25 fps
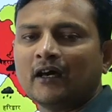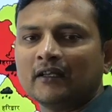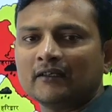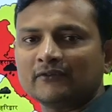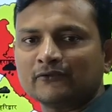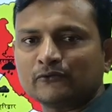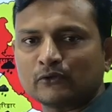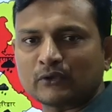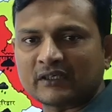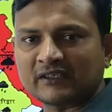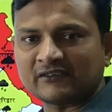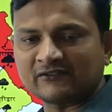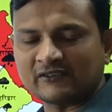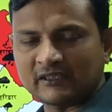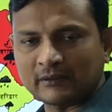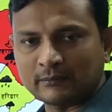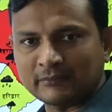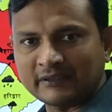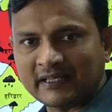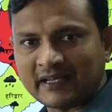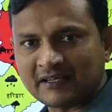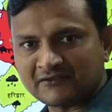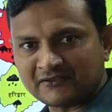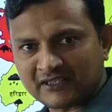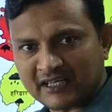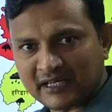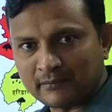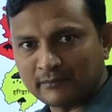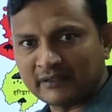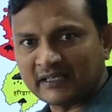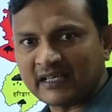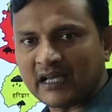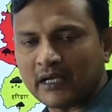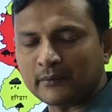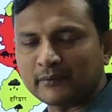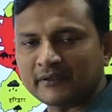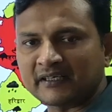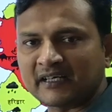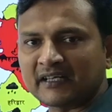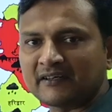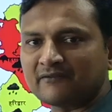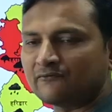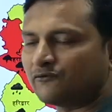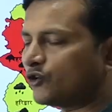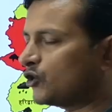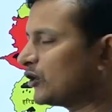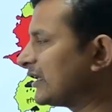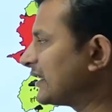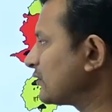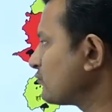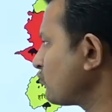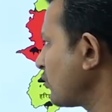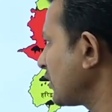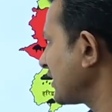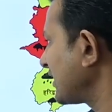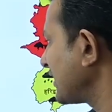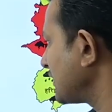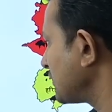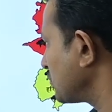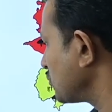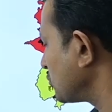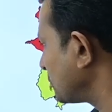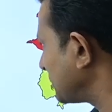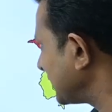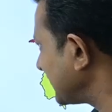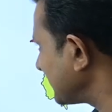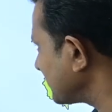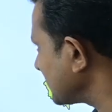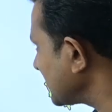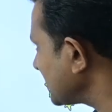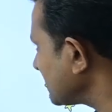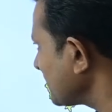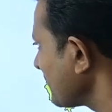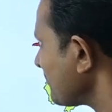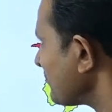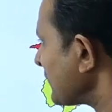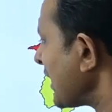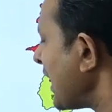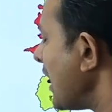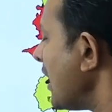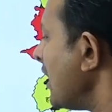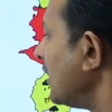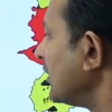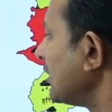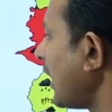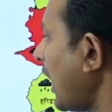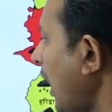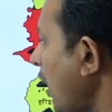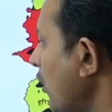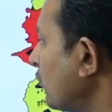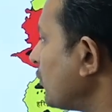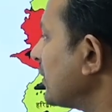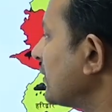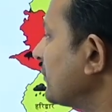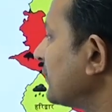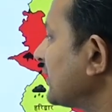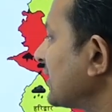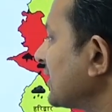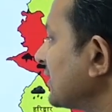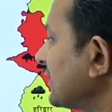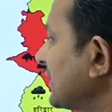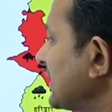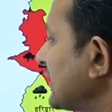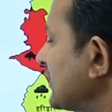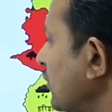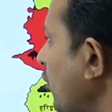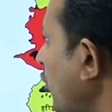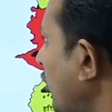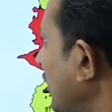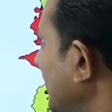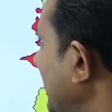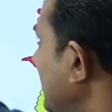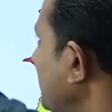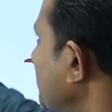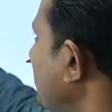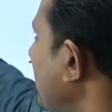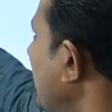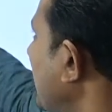also receive the extremely heavy rainfall at one or two places. However, the northern